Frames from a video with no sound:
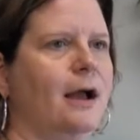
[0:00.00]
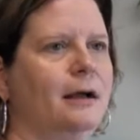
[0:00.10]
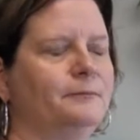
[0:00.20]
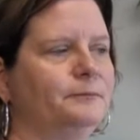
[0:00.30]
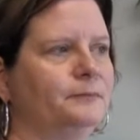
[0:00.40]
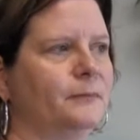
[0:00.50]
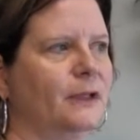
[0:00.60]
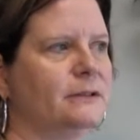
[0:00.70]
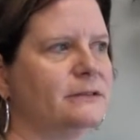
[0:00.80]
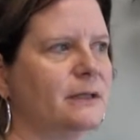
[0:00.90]
Um,
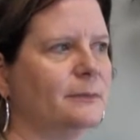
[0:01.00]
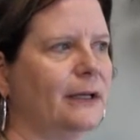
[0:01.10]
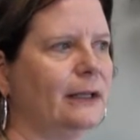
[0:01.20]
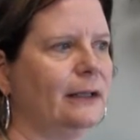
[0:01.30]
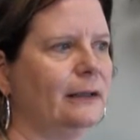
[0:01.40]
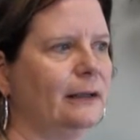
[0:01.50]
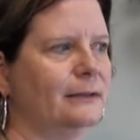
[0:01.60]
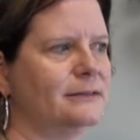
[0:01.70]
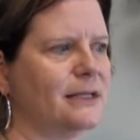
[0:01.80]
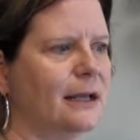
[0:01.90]
somebody
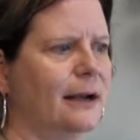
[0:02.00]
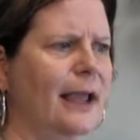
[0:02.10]
said,